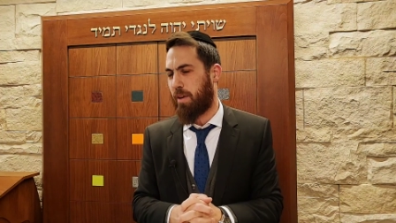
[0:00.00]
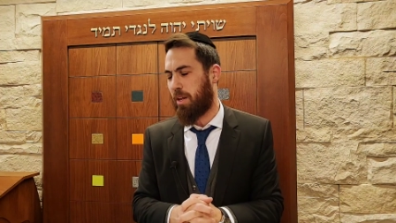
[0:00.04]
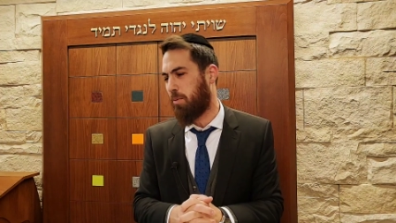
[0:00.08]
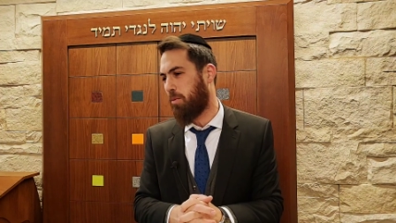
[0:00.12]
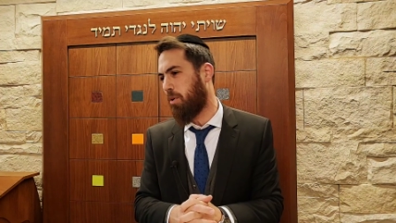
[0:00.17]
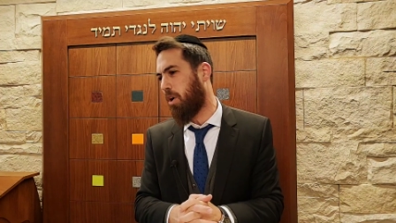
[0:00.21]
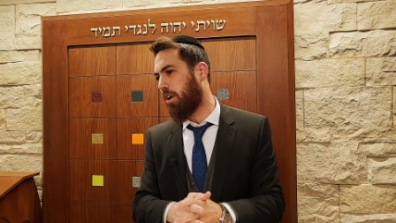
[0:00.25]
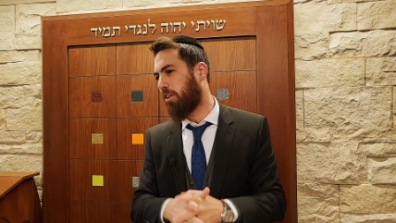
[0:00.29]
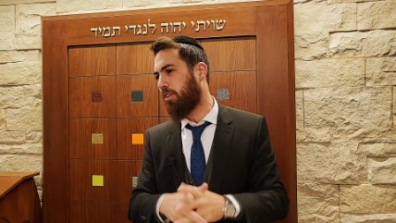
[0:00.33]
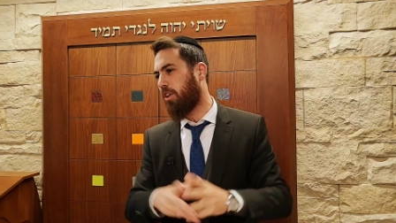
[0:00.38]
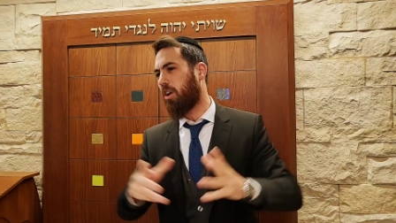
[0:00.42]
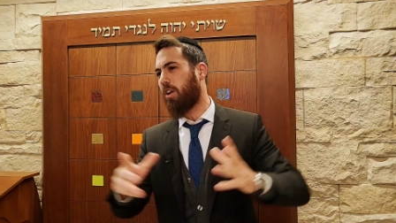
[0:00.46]
We
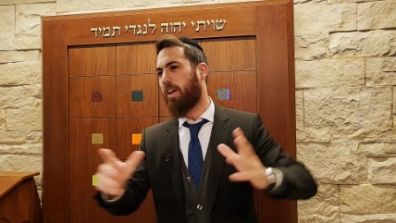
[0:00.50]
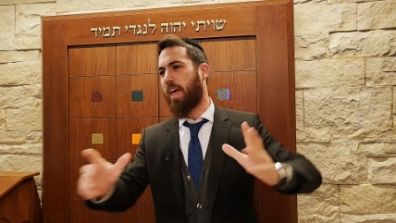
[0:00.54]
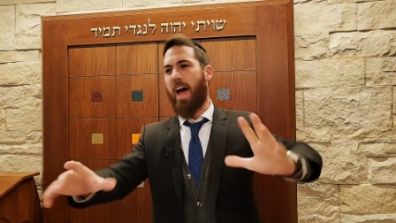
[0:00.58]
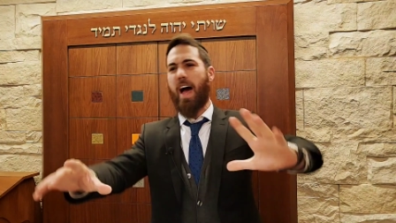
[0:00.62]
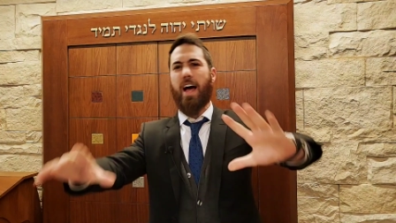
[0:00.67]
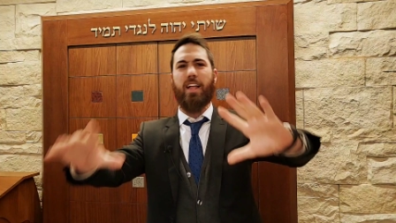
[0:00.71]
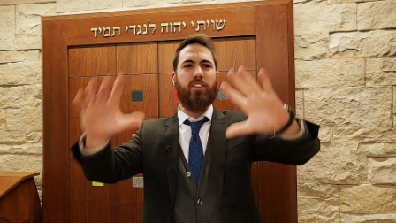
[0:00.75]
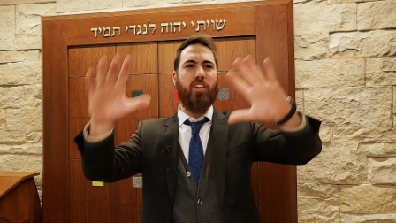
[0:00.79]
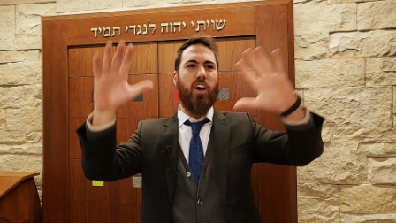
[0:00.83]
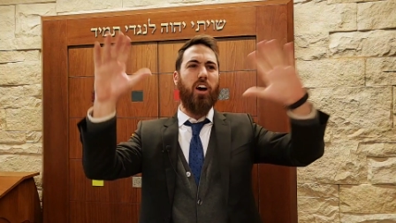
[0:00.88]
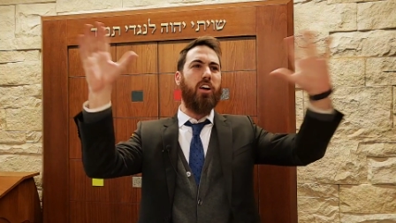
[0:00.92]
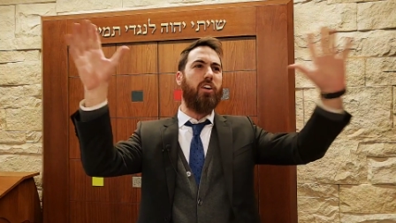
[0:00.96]
all know, yeah,
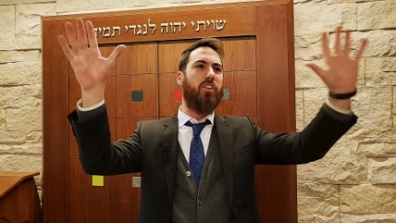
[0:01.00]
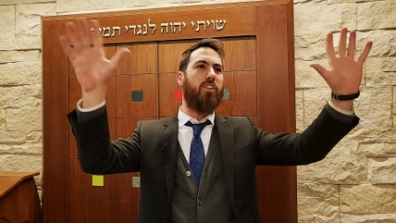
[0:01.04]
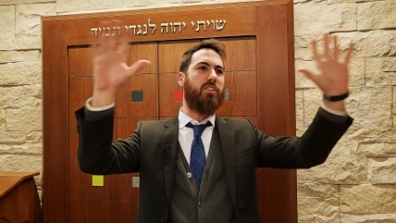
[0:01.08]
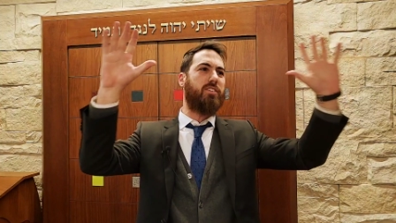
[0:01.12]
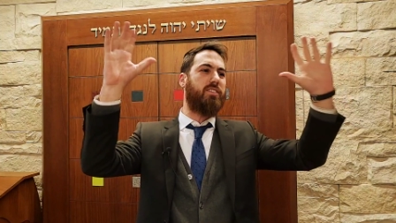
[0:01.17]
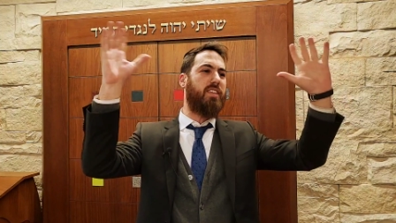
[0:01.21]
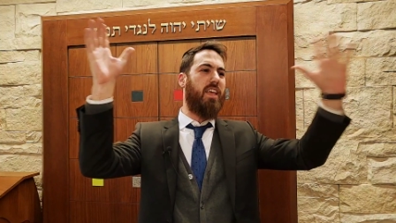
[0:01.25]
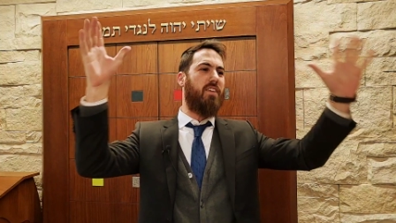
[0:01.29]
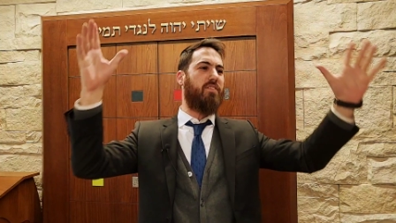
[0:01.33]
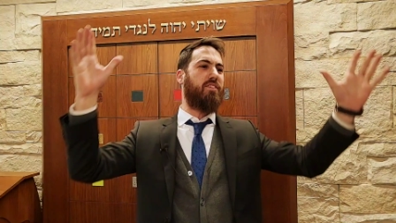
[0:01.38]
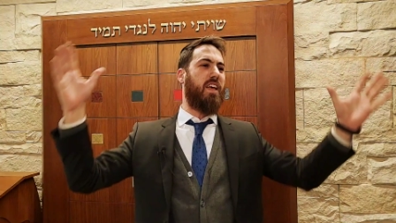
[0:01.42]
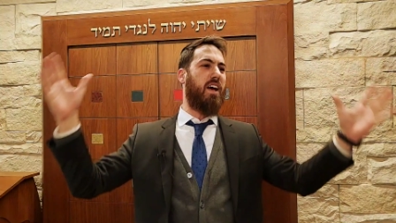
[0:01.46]
Torah
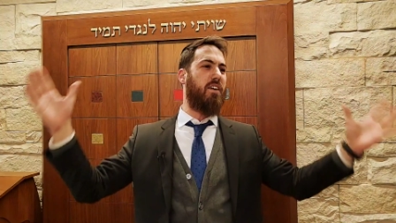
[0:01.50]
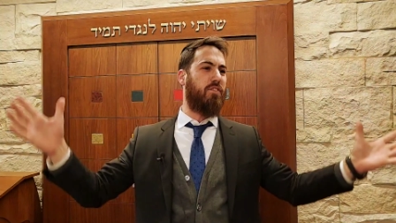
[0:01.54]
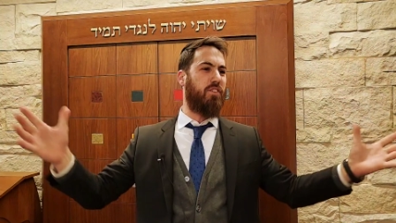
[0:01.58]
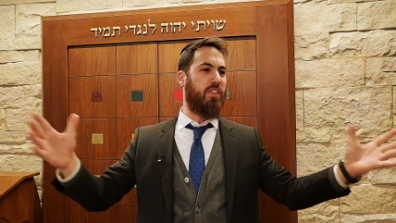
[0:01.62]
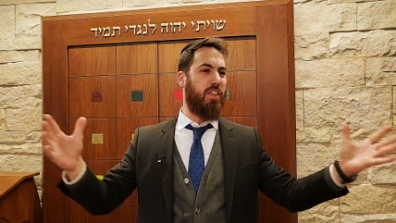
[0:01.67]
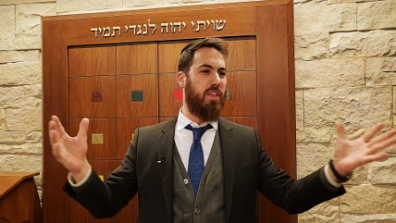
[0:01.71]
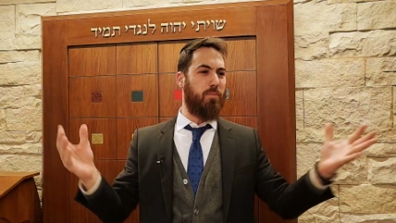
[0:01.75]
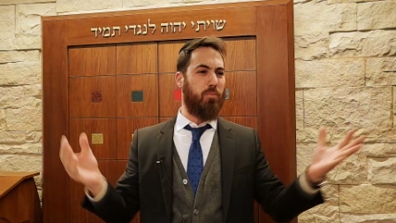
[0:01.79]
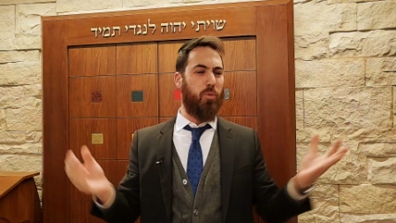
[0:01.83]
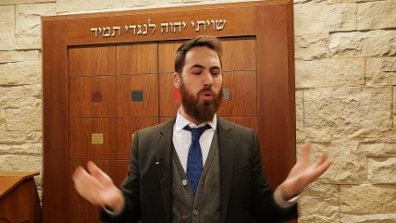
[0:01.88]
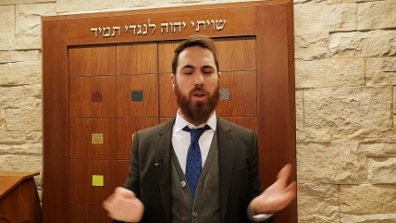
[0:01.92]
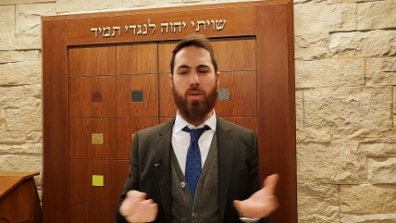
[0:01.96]
saves everything,
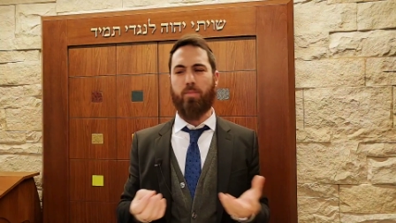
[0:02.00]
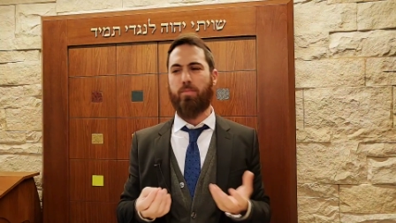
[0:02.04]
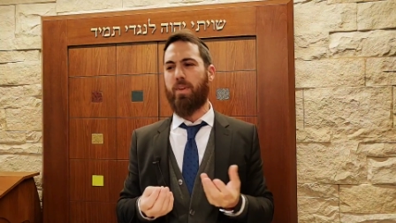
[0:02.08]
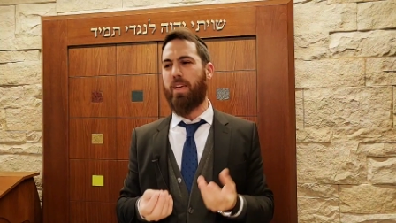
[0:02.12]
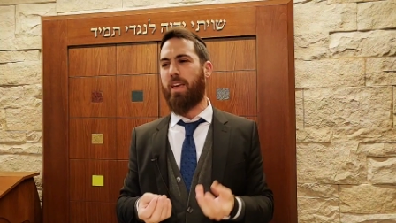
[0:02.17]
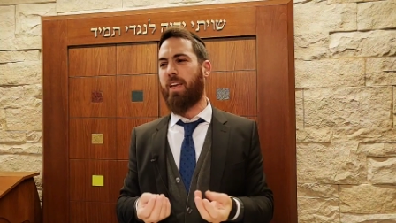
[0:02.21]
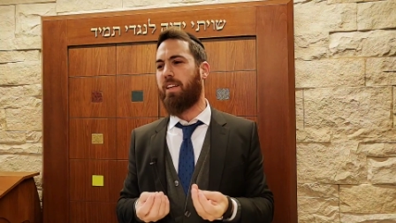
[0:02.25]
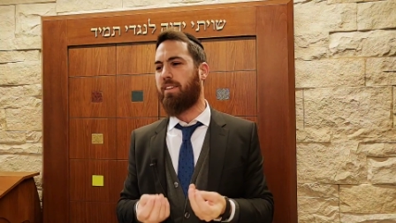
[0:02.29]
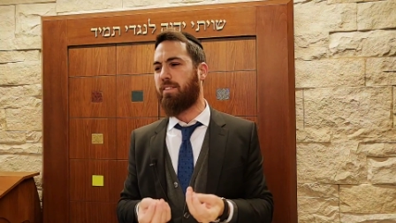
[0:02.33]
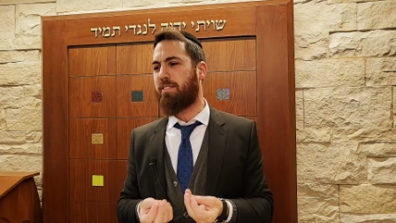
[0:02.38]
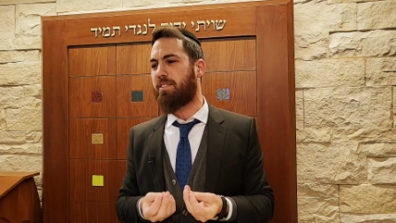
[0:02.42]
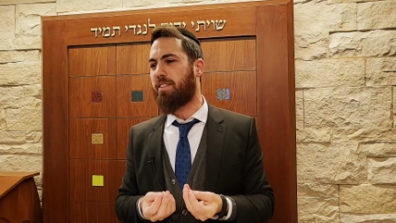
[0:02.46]
but it
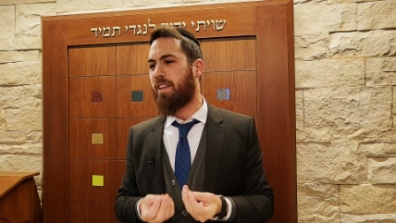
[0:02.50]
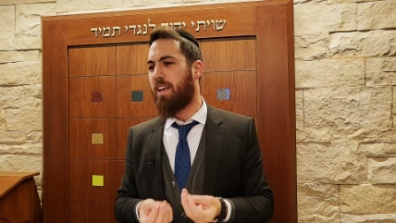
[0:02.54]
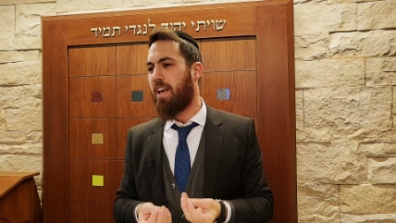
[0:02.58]
means